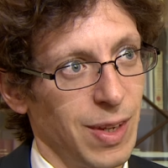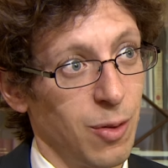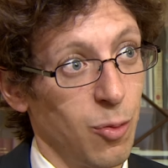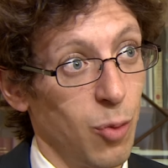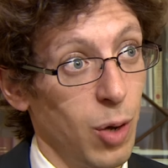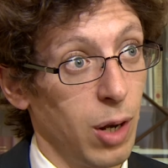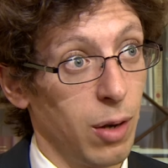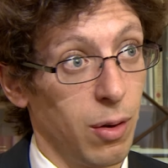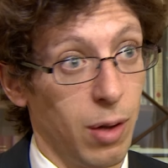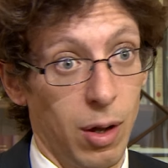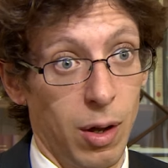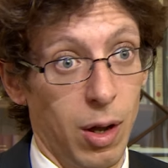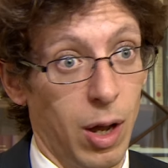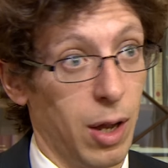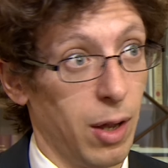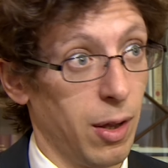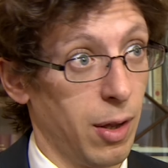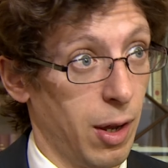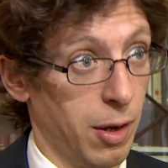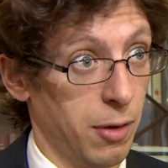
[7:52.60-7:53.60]
Well,
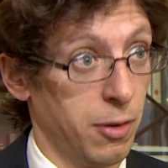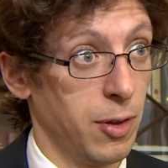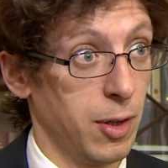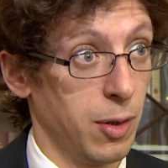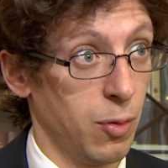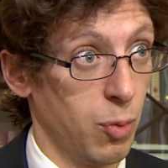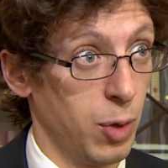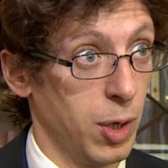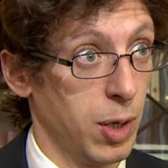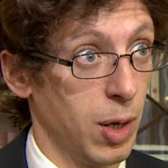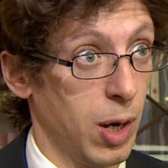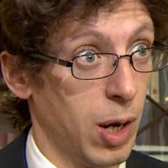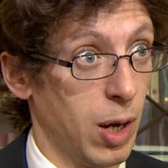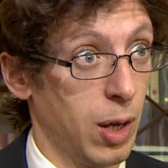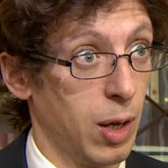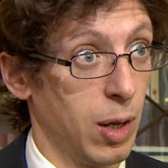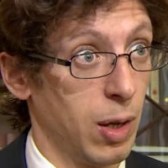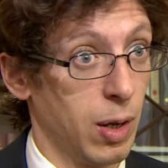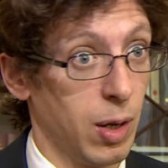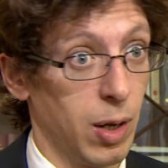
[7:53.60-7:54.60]
I think
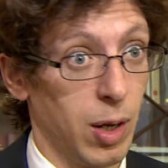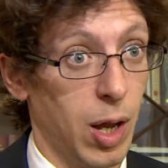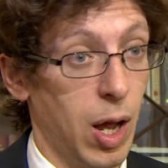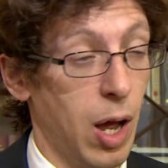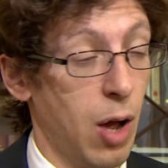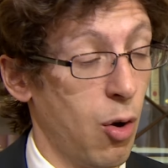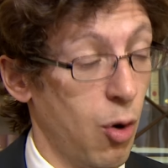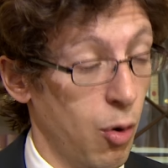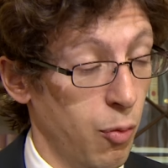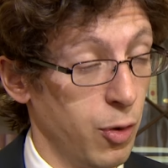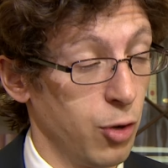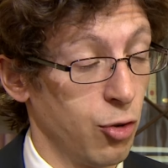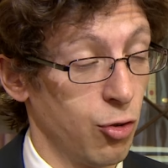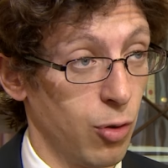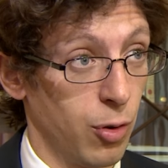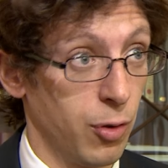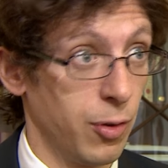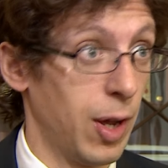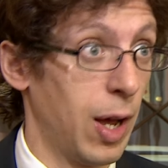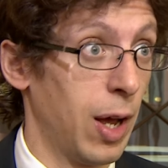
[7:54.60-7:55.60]
our
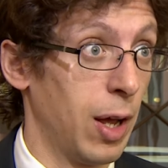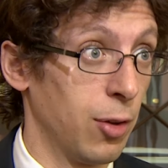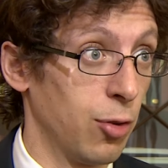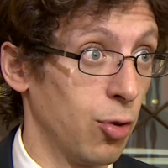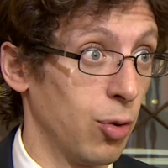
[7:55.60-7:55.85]
officials are